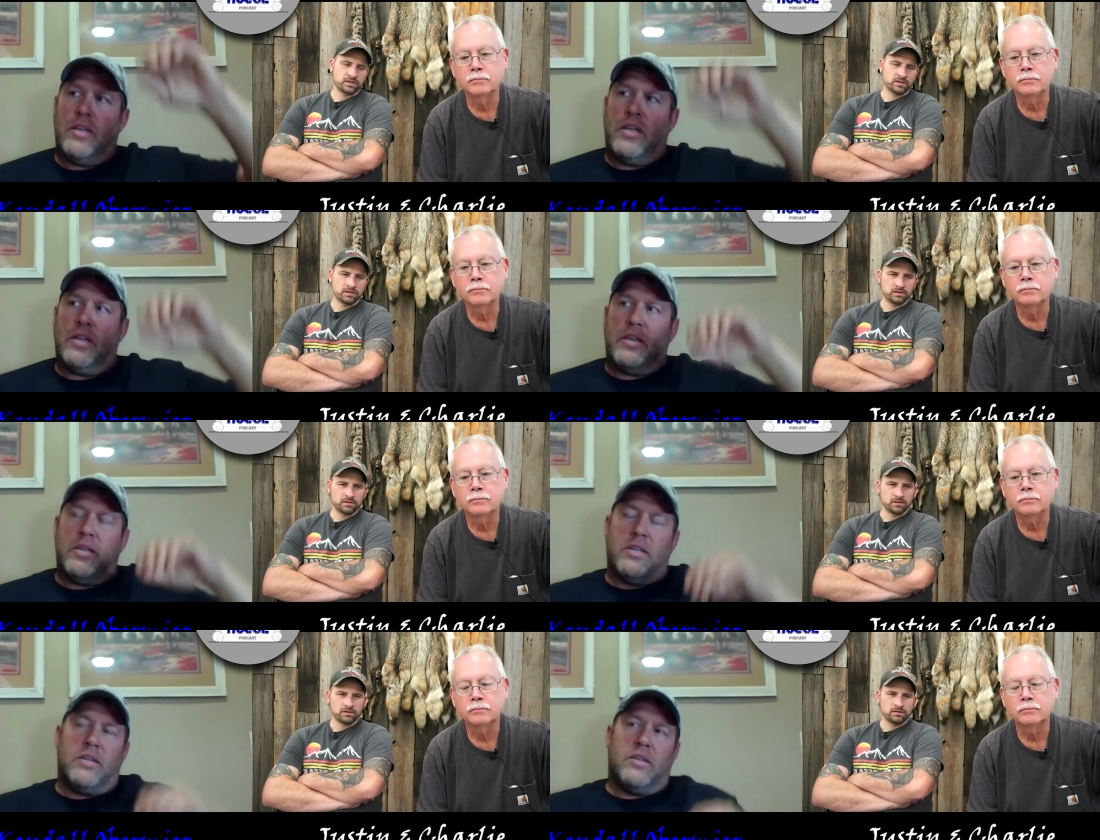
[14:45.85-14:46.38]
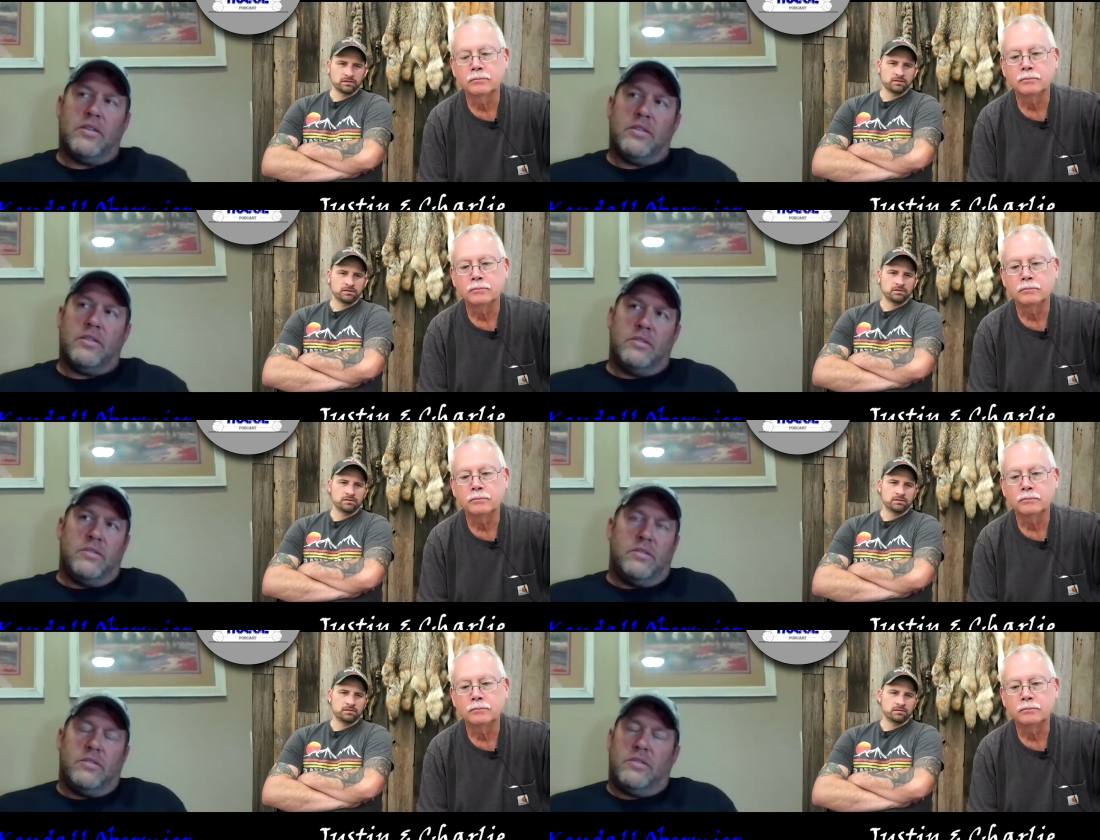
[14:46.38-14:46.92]
Speaker 1: and
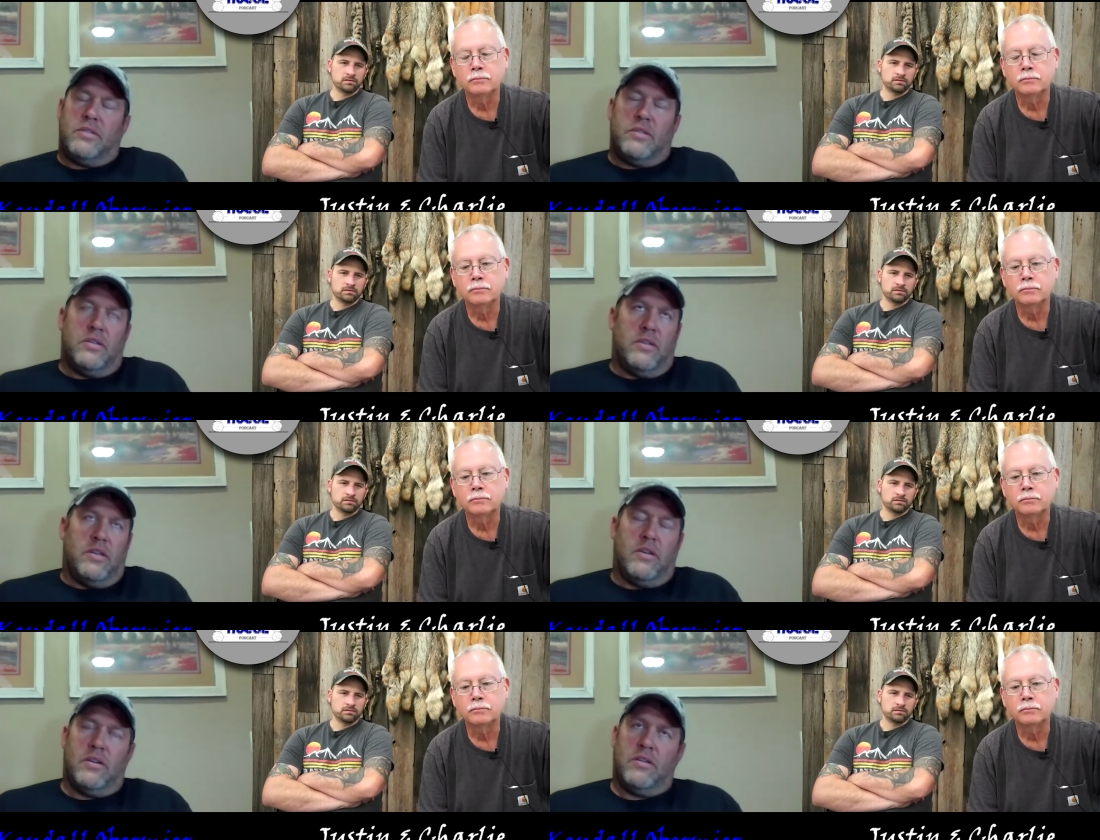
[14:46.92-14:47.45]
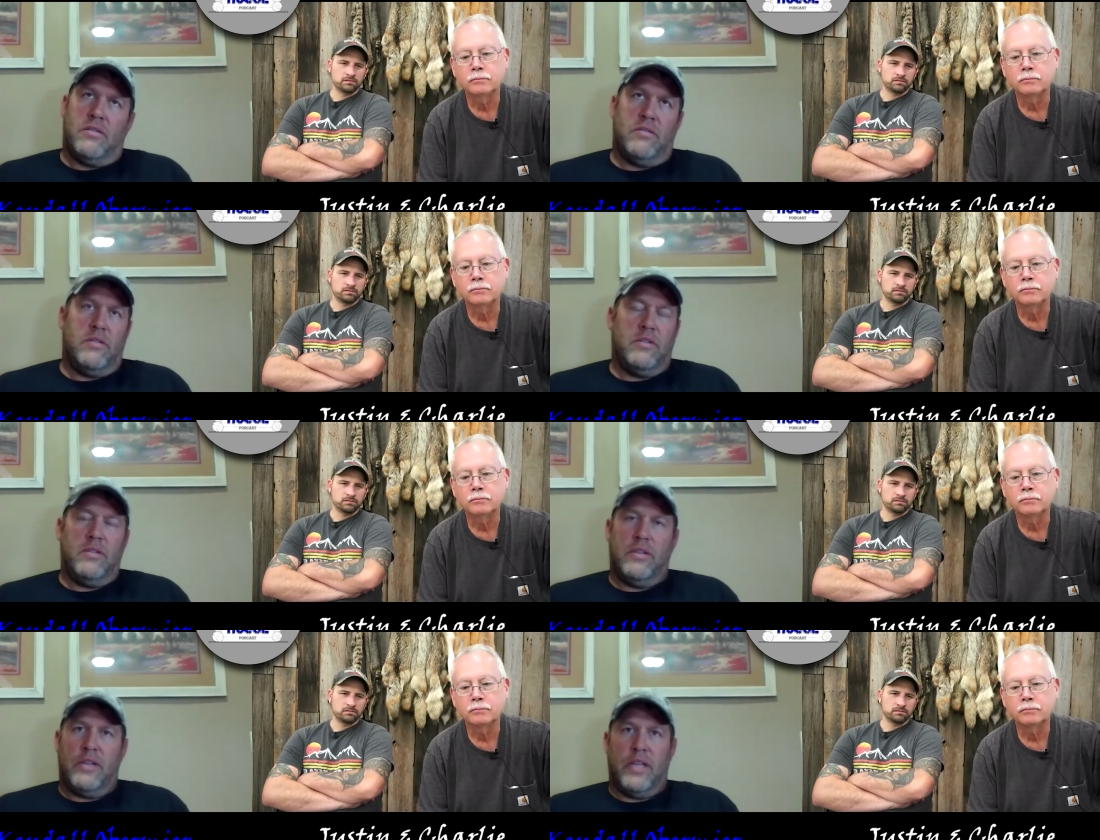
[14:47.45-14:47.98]
uh, uh,
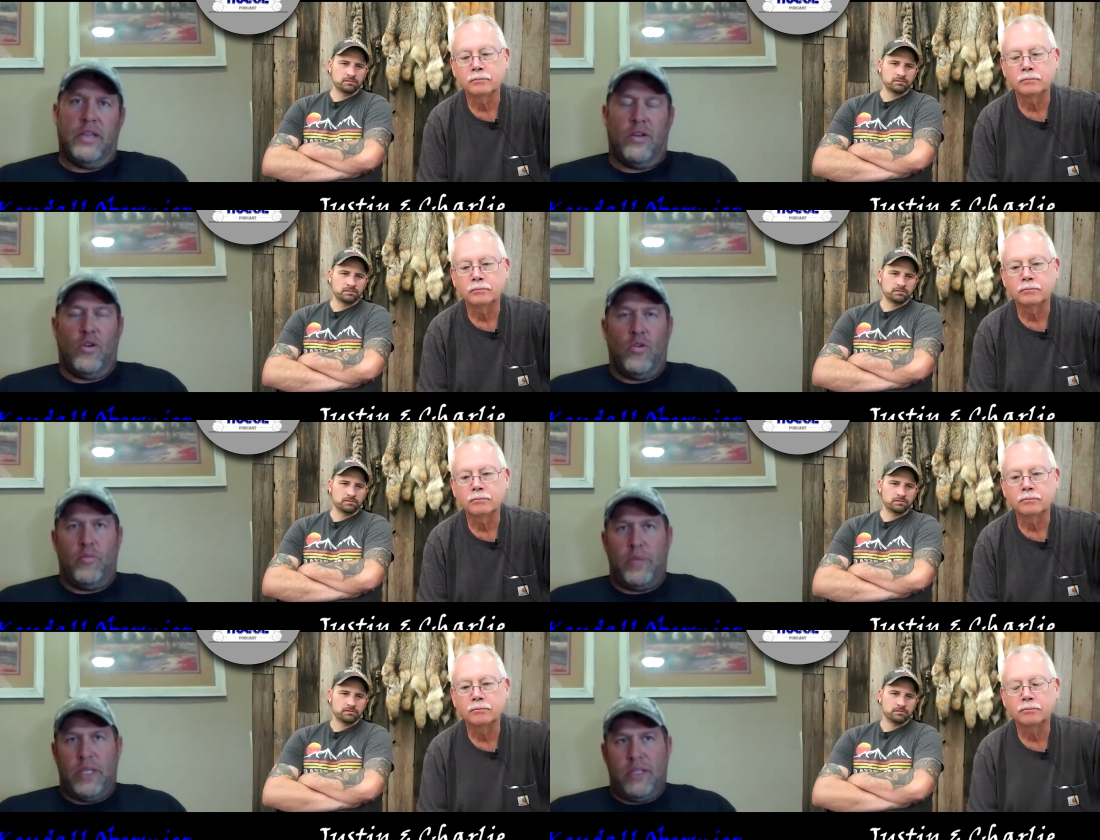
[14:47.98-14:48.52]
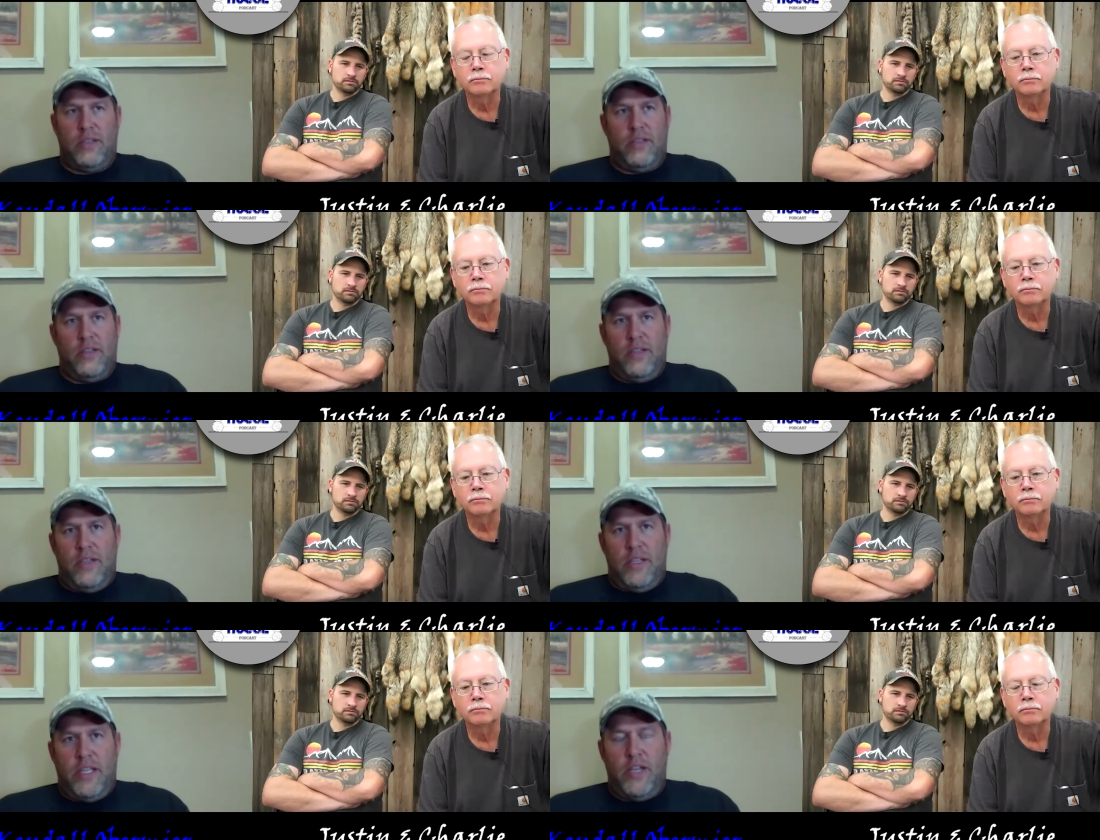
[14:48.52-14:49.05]
you get home and
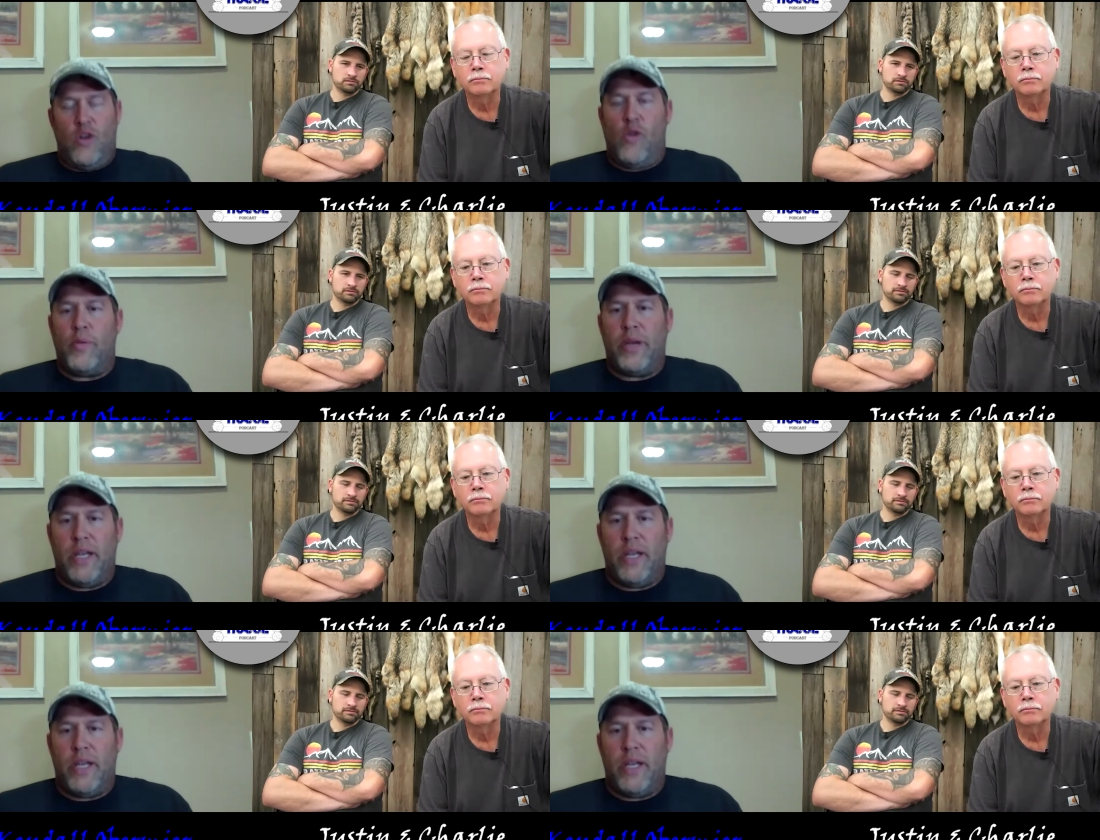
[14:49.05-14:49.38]
get home at